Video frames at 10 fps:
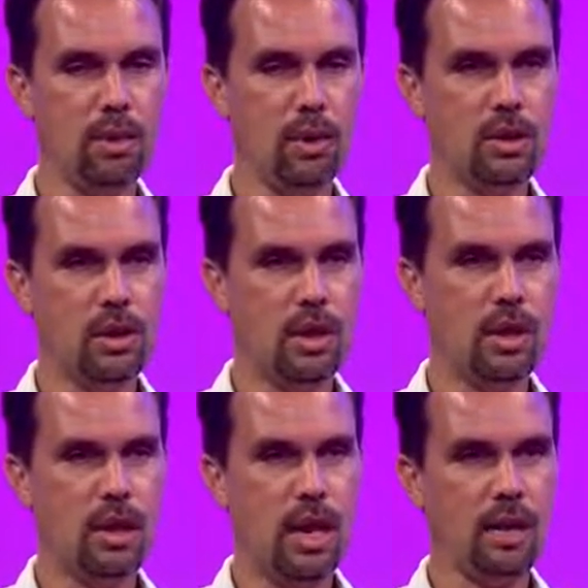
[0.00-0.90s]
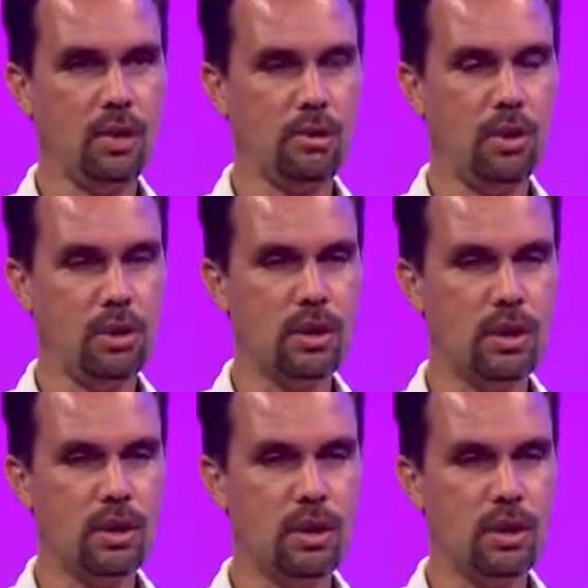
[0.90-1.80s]
person than an action
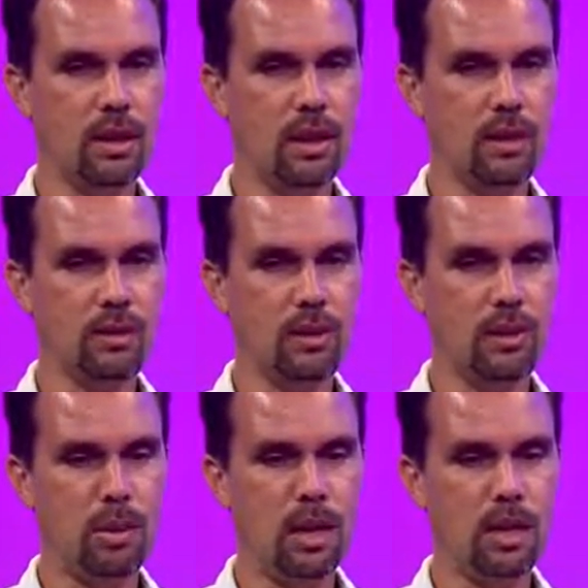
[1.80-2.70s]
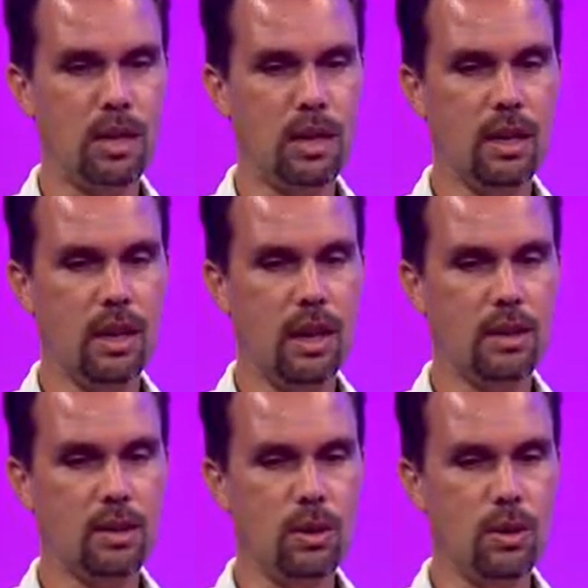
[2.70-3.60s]
person, I have to admit.
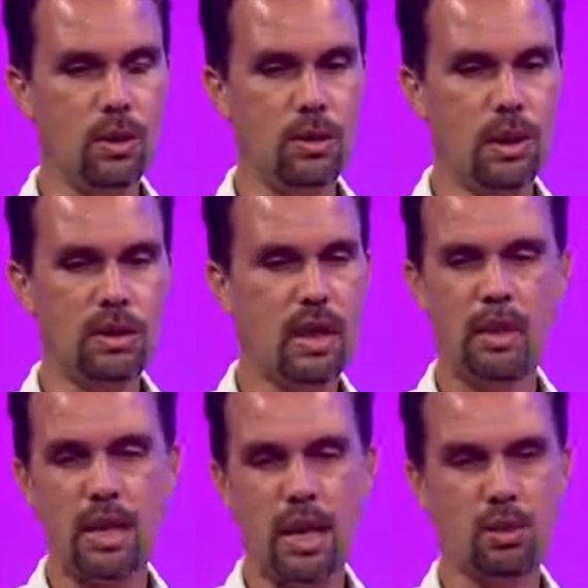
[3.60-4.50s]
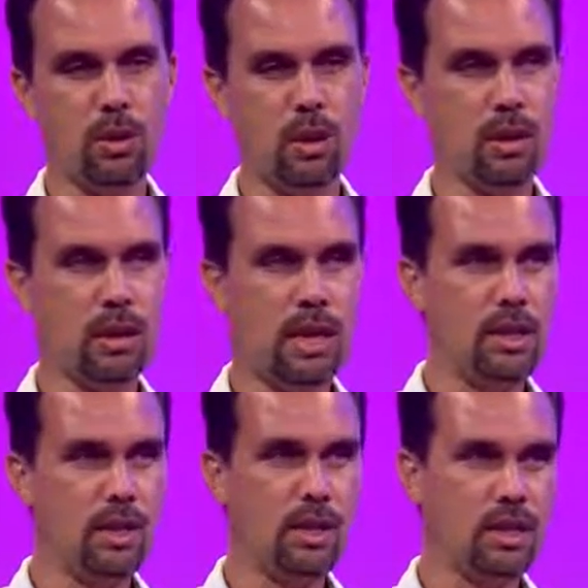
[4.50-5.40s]
And so that's not my natural
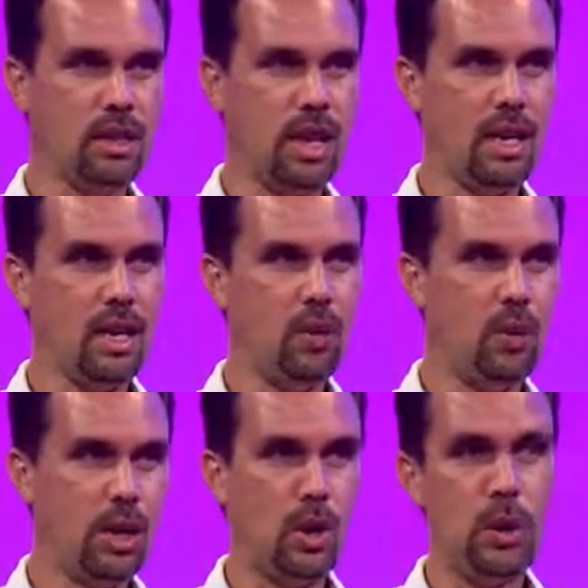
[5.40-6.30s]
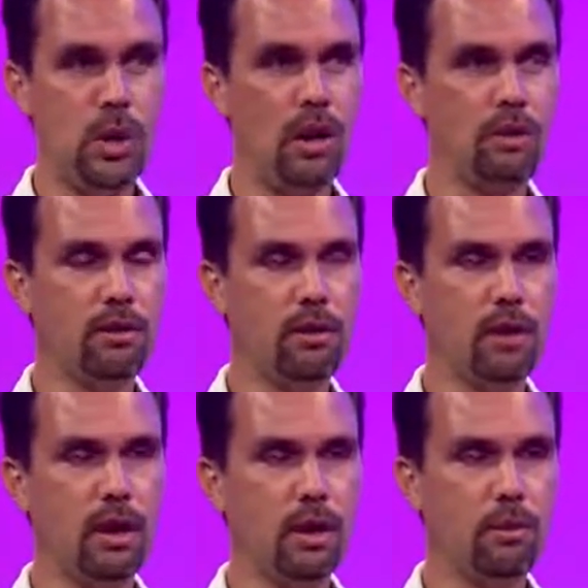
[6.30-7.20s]
inclination to say we know enough.
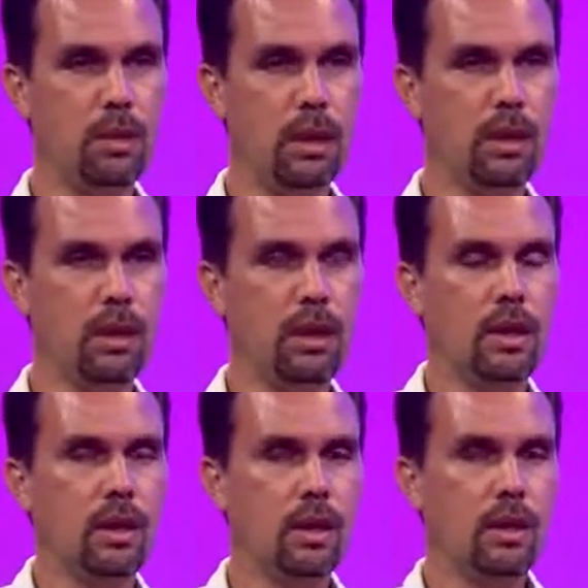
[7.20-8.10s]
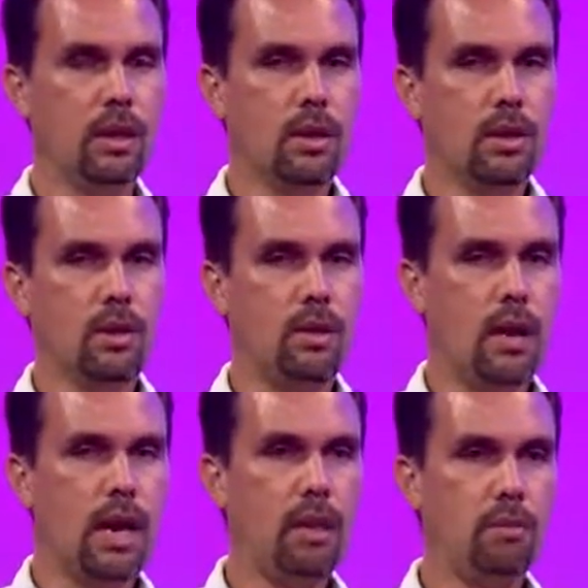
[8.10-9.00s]
But
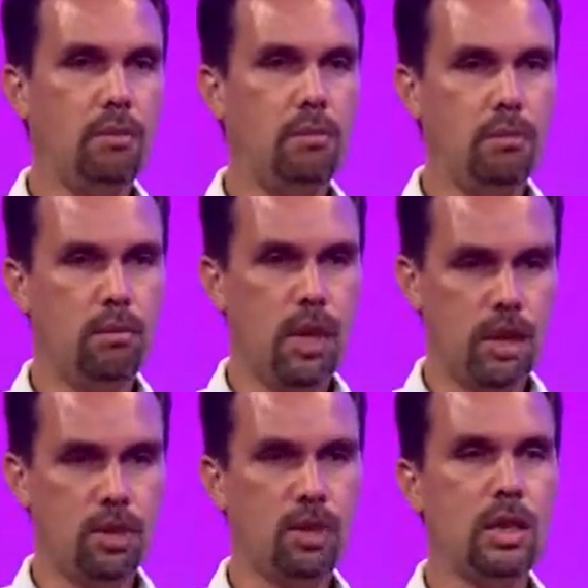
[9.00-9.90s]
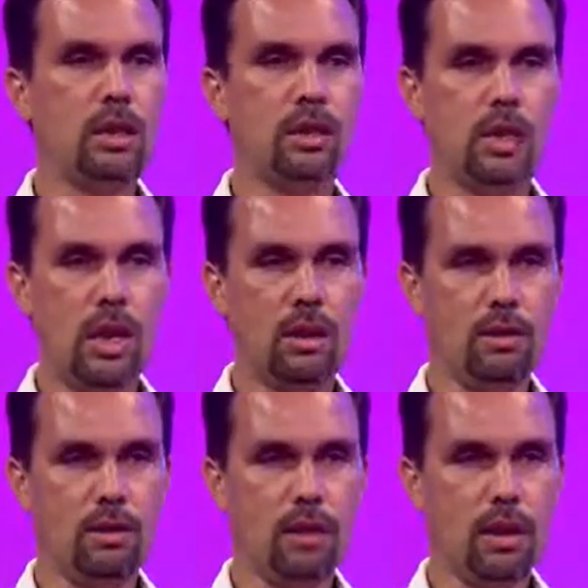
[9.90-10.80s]
that exchange kind
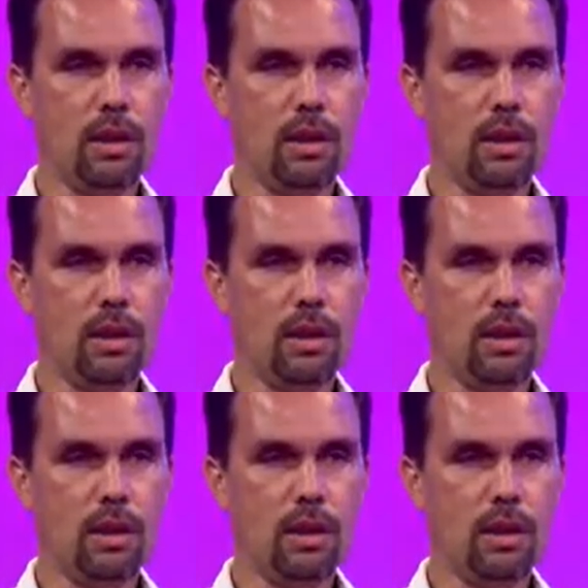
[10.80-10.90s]
of